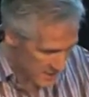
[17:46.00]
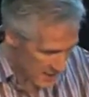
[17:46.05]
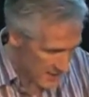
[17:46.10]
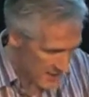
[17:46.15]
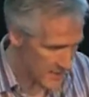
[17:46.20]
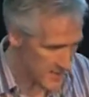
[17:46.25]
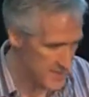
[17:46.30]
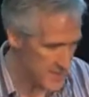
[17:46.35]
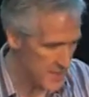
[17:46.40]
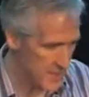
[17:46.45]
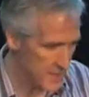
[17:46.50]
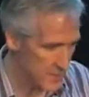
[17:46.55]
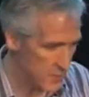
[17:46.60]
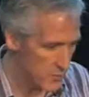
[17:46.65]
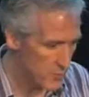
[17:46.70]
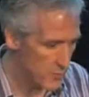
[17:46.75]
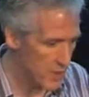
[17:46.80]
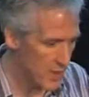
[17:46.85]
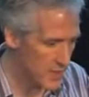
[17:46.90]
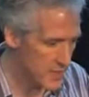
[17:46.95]
that idea,
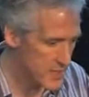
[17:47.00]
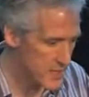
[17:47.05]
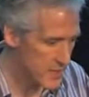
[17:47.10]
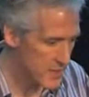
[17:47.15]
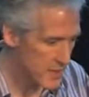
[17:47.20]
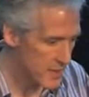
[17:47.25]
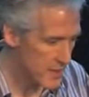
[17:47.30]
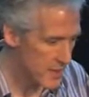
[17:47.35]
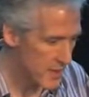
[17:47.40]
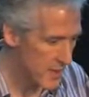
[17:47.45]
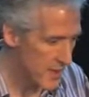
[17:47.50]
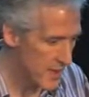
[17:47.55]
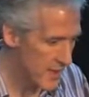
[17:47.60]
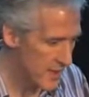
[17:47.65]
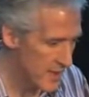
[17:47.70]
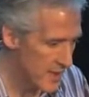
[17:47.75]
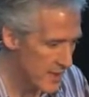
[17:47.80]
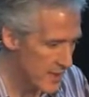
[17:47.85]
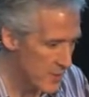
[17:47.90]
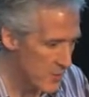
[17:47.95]
but uh,
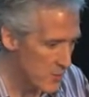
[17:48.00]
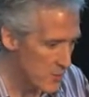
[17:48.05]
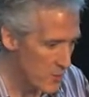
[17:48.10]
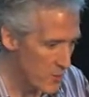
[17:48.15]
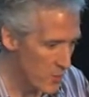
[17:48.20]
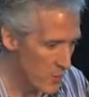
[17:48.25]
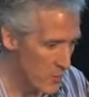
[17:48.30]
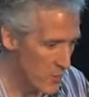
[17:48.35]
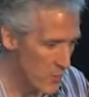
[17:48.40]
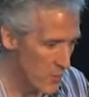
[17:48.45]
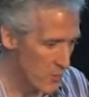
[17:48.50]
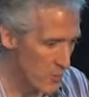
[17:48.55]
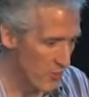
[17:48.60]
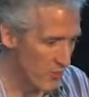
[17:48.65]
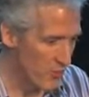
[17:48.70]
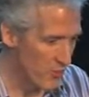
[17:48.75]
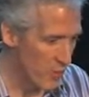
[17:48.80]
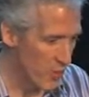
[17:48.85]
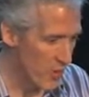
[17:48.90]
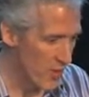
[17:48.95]

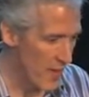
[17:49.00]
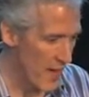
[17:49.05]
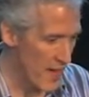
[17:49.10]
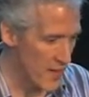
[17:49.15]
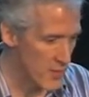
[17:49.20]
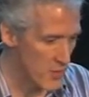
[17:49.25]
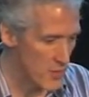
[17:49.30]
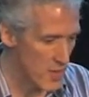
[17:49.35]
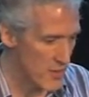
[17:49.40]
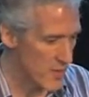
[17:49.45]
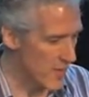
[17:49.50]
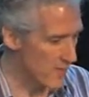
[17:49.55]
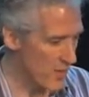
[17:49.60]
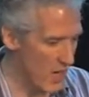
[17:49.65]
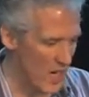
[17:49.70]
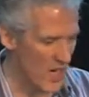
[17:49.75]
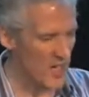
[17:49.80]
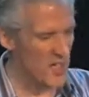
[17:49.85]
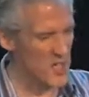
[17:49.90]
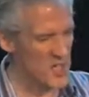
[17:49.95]
before that, you maybe have a
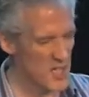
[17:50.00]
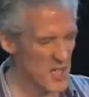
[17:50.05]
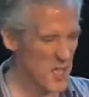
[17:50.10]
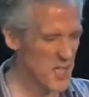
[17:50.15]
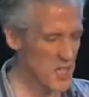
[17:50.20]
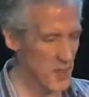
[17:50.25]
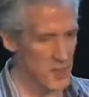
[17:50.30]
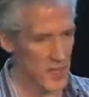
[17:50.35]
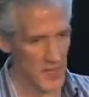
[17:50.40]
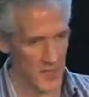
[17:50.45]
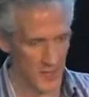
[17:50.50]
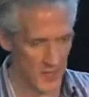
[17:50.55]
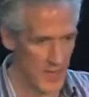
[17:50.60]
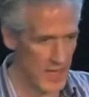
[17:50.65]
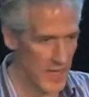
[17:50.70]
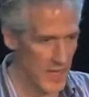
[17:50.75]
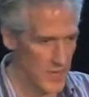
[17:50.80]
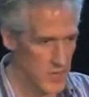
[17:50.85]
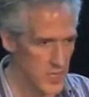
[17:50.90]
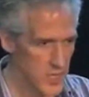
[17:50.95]
hunch that some kind of
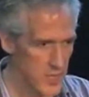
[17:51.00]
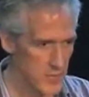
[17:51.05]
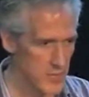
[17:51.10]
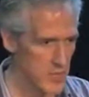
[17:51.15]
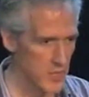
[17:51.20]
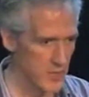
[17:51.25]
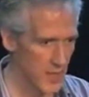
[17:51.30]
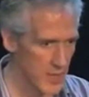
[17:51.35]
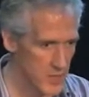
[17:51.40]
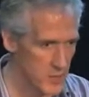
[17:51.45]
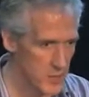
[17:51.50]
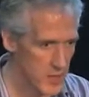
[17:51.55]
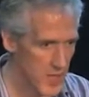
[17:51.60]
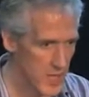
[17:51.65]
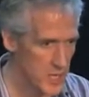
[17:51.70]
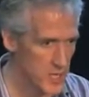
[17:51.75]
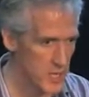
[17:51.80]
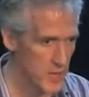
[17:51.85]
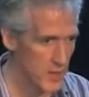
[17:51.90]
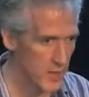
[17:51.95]
connection, some sort of
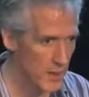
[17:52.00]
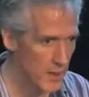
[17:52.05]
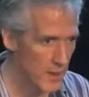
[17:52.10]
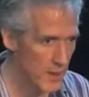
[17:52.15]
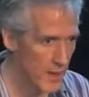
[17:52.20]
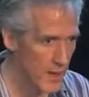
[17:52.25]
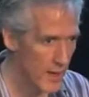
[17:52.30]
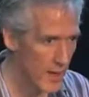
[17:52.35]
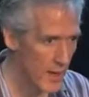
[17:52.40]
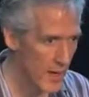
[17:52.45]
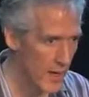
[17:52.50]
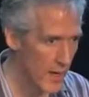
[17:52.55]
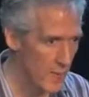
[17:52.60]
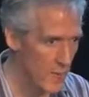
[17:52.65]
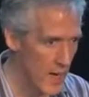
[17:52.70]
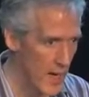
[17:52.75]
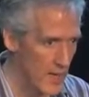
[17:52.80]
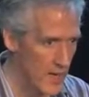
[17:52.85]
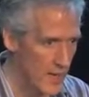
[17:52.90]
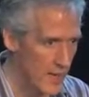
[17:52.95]
explanation. Um,
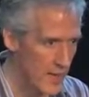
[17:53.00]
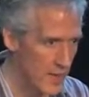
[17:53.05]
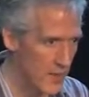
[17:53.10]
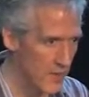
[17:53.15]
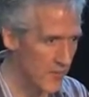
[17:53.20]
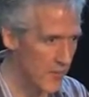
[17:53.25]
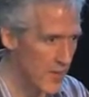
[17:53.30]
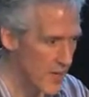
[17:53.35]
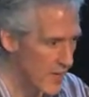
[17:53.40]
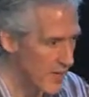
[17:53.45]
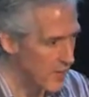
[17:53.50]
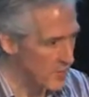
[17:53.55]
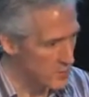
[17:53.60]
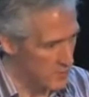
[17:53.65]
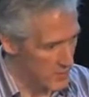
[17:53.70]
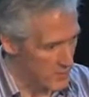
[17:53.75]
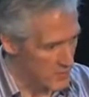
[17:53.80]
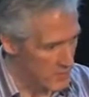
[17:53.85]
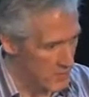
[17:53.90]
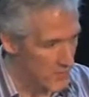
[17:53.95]
and it kind of
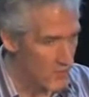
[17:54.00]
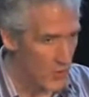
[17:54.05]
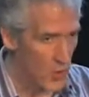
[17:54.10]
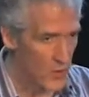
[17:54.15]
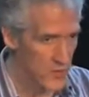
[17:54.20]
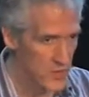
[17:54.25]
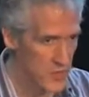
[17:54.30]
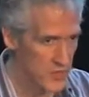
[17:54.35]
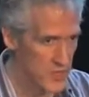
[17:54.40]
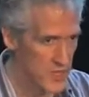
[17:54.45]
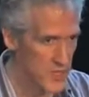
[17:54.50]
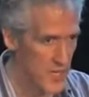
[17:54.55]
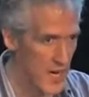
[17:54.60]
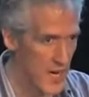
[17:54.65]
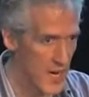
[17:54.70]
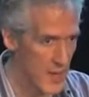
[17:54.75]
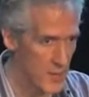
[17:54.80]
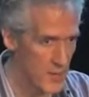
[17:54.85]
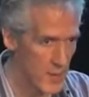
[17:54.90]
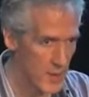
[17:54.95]
it evolves over
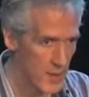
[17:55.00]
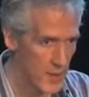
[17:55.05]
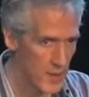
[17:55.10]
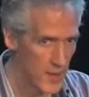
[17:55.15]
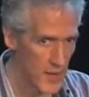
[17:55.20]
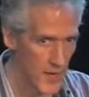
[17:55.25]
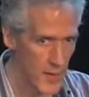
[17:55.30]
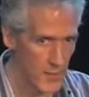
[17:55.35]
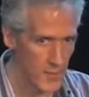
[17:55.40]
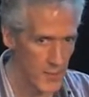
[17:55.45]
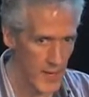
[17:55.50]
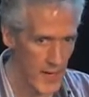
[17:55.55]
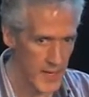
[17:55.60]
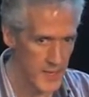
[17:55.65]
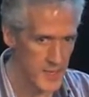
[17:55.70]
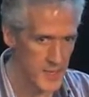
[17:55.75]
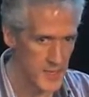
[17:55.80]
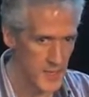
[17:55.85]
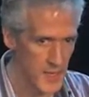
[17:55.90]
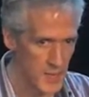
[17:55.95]
time. Um,
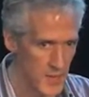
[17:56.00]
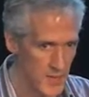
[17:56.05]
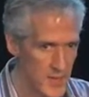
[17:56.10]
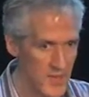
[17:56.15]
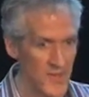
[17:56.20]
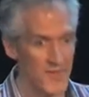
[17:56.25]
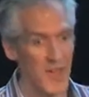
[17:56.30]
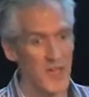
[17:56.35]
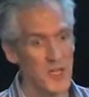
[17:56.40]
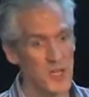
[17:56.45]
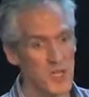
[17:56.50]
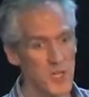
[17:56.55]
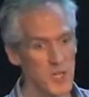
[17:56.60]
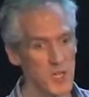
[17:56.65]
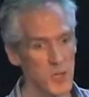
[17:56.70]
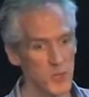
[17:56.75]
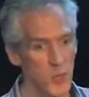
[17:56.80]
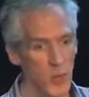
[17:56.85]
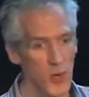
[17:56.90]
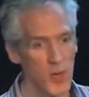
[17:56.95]
and maybe eventually there's
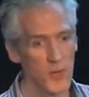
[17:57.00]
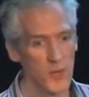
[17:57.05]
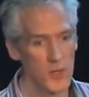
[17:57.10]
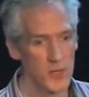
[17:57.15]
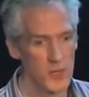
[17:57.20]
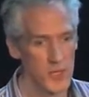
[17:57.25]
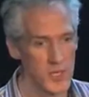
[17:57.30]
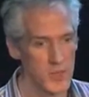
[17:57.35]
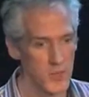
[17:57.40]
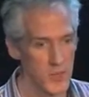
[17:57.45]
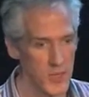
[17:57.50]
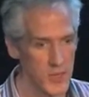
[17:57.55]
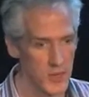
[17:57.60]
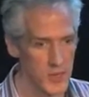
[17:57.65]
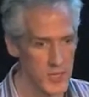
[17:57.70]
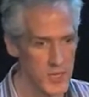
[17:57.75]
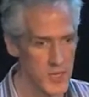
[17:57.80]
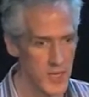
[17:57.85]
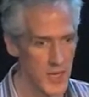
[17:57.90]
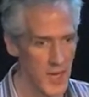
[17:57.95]
a point where, you, where it
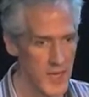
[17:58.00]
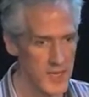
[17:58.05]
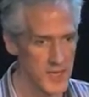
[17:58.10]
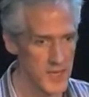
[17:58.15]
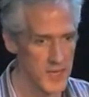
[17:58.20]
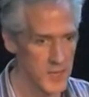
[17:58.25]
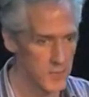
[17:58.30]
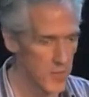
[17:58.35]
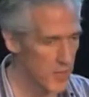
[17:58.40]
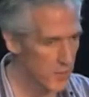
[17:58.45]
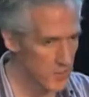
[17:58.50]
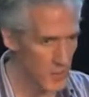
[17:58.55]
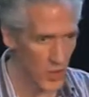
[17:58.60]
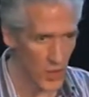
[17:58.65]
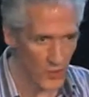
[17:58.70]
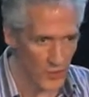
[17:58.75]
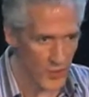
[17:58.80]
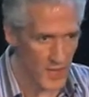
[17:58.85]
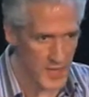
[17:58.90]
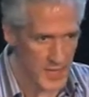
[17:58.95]
crystallizes, but, but
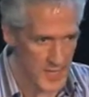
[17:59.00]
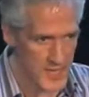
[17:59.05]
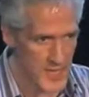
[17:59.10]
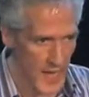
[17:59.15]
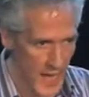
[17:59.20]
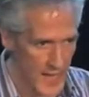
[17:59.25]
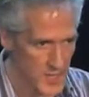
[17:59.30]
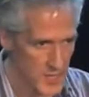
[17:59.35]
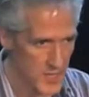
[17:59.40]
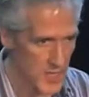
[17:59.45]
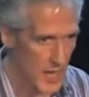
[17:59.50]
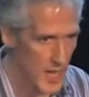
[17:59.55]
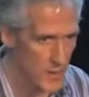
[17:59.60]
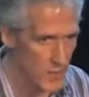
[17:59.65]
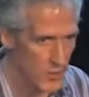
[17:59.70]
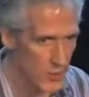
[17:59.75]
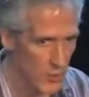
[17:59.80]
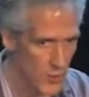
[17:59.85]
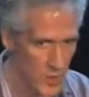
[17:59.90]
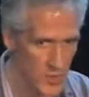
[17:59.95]
often it doesn't actually
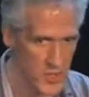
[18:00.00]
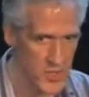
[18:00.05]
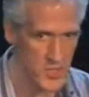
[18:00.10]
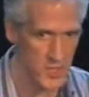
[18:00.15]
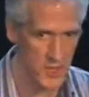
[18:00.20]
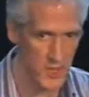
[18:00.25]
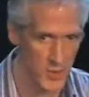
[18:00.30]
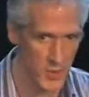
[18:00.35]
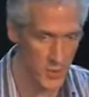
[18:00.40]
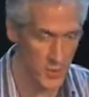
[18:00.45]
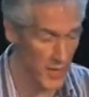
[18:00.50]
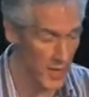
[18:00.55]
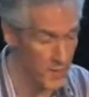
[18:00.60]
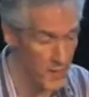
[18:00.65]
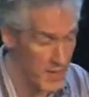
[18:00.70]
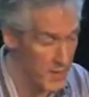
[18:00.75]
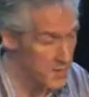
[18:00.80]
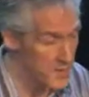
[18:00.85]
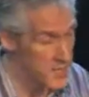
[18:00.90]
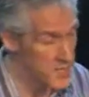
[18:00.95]
happen in one particular moment. I
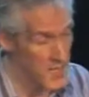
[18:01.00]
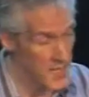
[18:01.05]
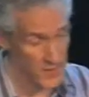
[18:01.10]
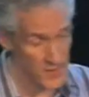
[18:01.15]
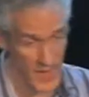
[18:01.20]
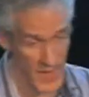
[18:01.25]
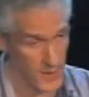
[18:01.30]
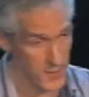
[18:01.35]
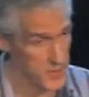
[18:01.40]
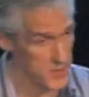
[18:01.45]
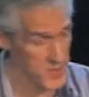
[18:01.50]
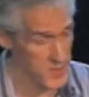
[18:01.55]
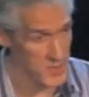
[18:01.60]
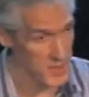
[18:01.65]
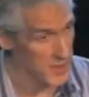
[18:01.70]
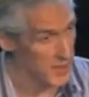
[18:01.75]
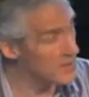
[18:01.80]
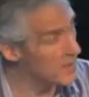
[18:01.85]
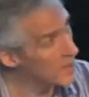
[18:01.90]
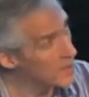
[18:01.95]
mean, this definitely happens to
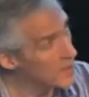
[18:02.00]
me